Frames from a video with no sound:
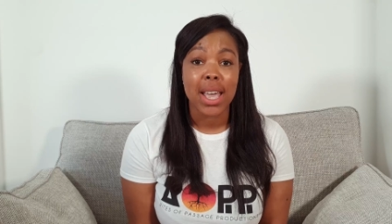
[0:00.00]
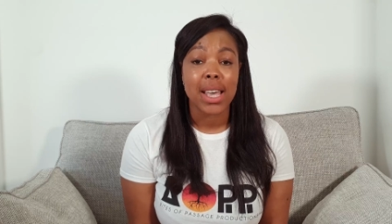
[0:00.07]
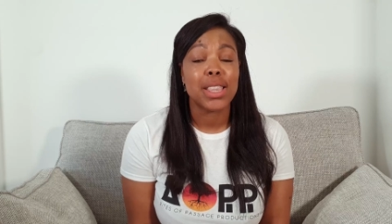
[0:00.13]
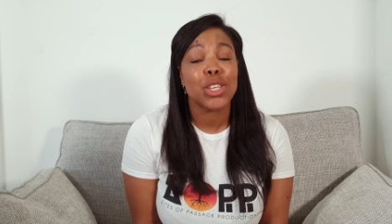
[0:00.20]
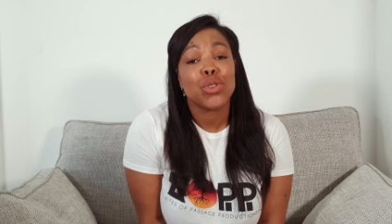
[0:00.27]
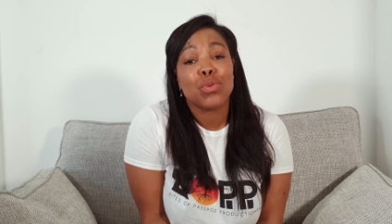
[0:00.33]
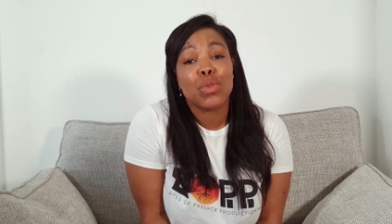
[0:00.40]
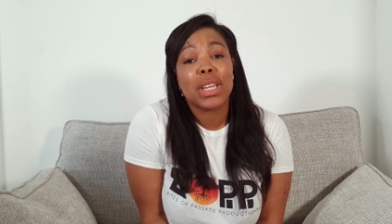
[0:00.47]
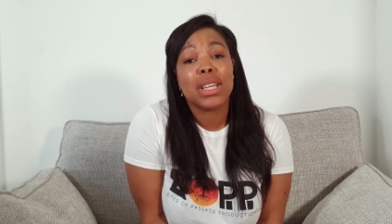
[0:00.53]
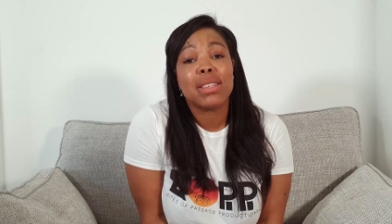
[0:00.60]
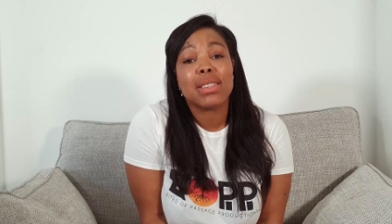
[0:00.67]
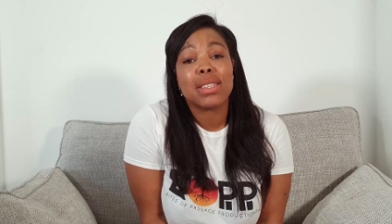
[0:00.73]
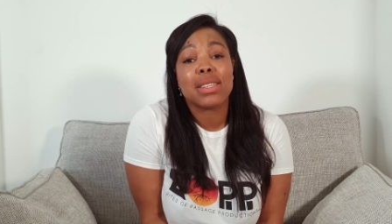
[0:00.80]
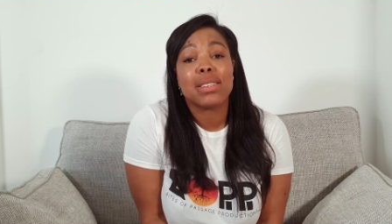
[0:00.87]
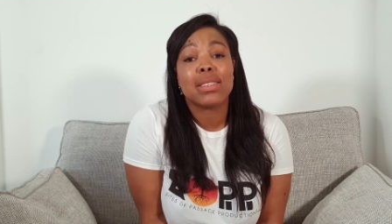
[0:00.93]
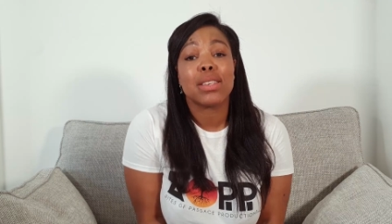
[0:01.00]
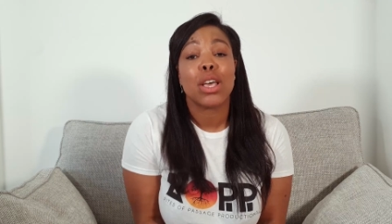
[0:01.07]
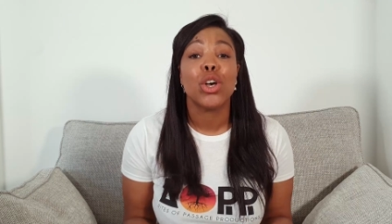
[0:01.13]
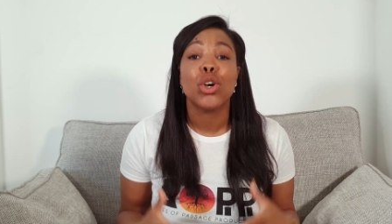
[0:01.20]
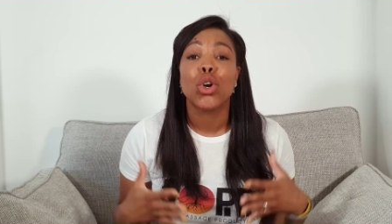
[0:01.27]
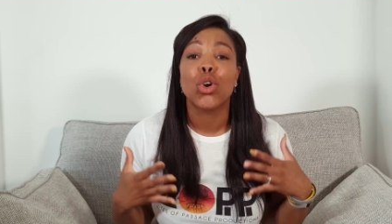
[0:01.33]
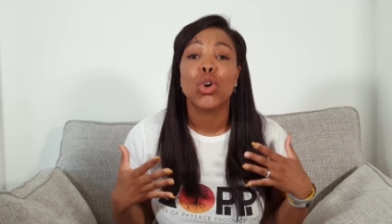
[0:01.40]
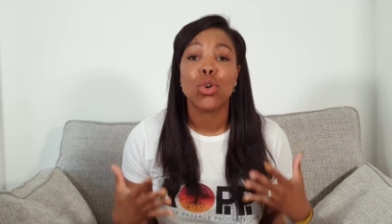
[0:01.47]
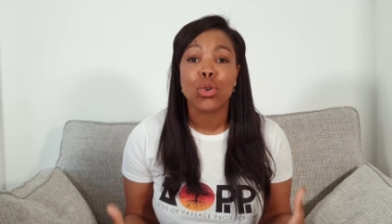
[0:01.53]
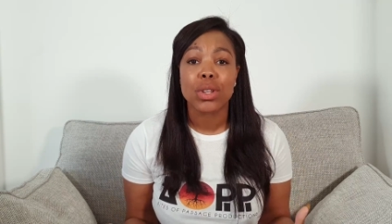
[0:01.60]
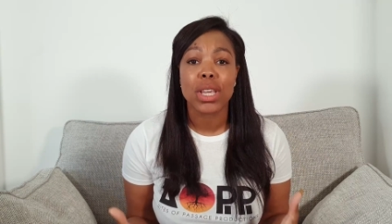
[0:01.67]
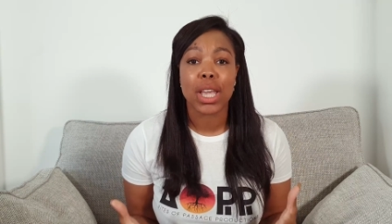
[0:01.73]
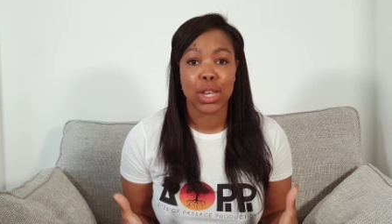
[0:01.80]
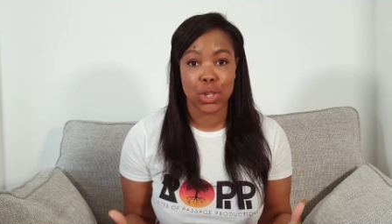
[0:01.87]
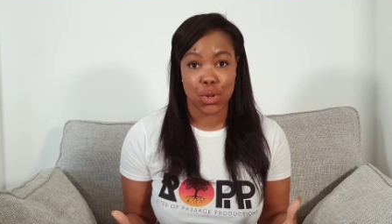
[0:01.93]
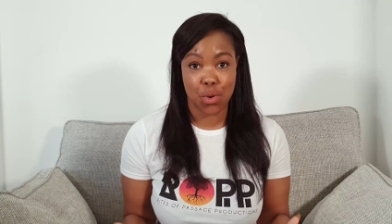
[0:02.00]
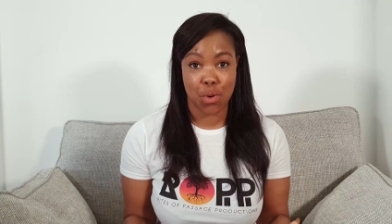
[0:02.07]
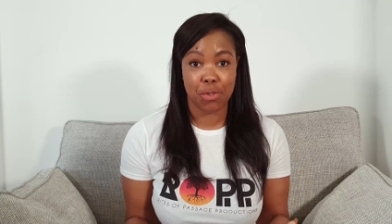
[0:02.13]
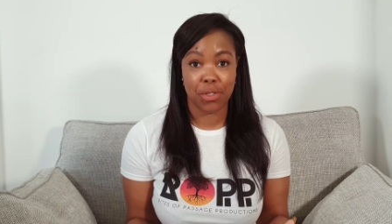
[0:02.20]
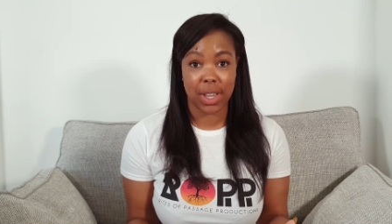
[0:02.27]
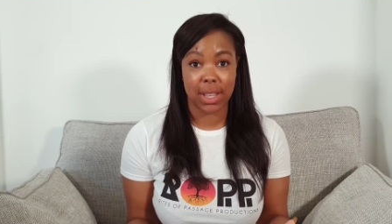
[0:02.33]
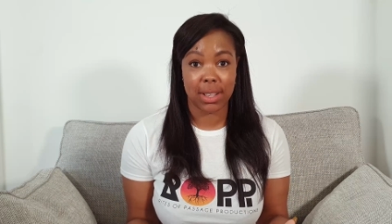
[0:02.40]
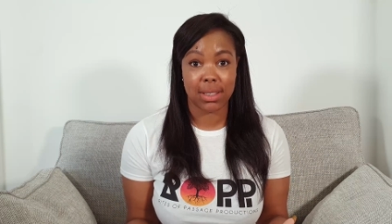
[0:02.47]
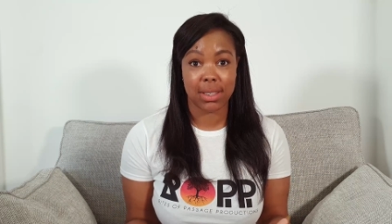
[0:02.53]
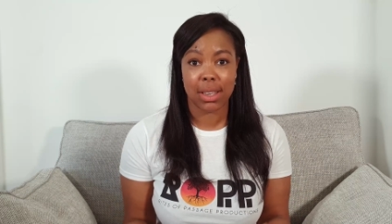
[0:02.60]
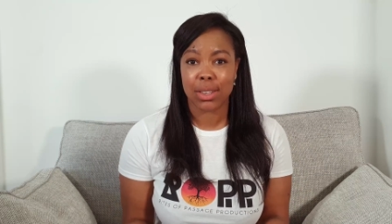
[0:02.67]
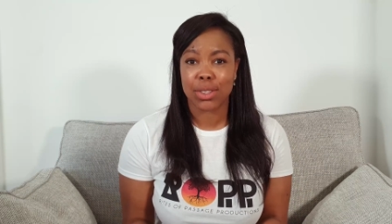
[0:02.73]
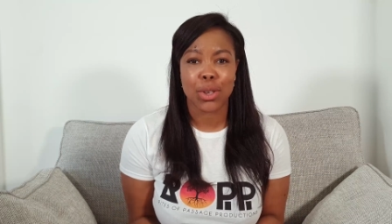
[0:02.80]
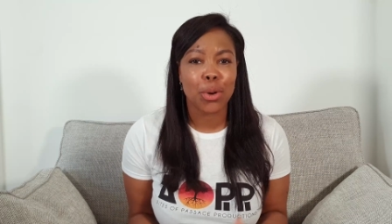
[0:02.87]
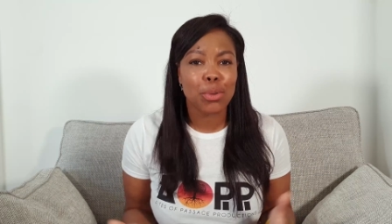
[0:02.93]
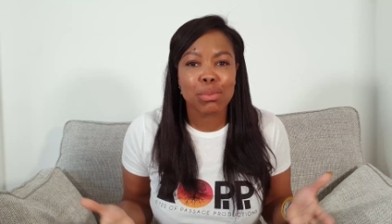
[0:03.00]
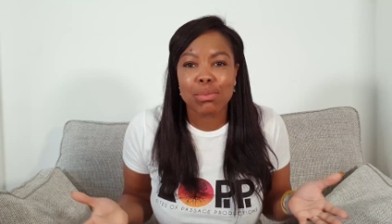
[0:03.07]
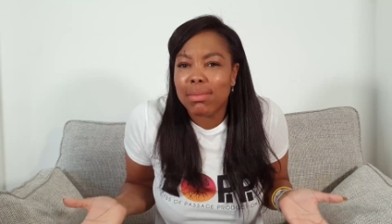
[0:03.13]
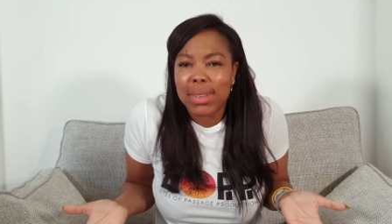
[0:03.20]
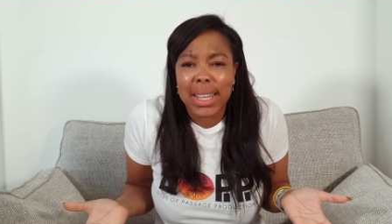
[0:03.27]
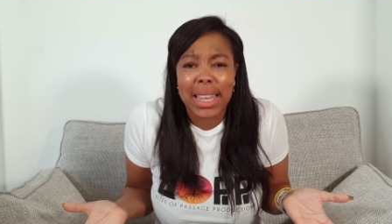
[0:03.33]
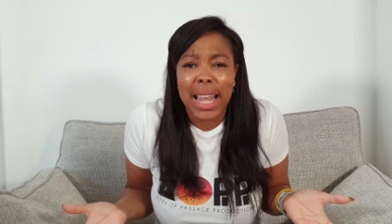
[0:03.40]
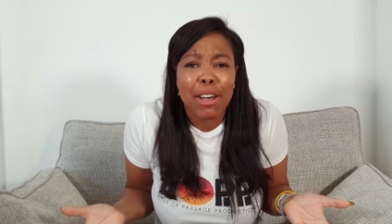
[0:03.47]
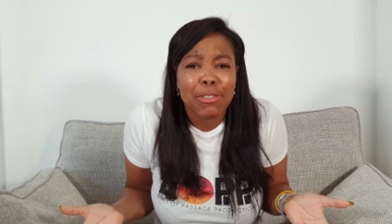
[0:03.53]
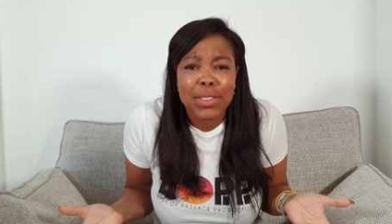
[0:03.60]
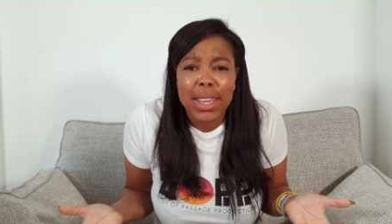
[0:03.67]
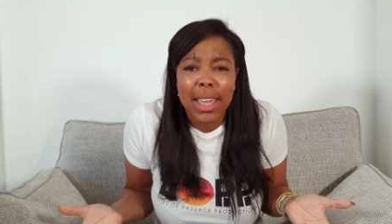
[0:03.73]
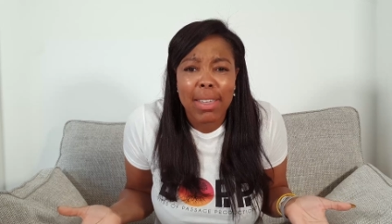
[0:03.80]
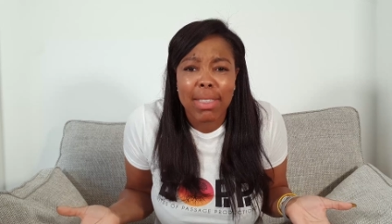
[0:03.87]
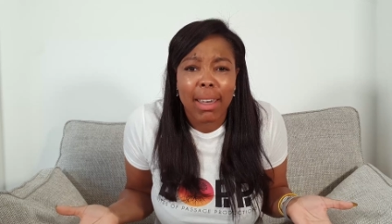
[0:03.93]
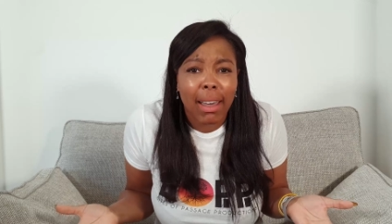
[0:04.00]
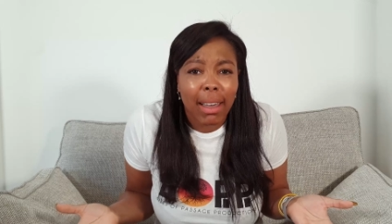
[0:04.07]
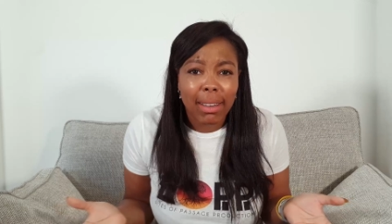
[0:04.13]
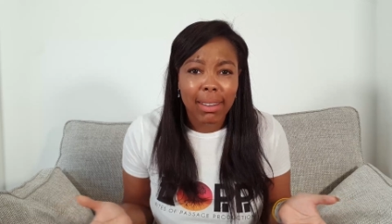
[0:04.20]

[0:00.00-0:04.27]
This releases good endorphins, so laugh together.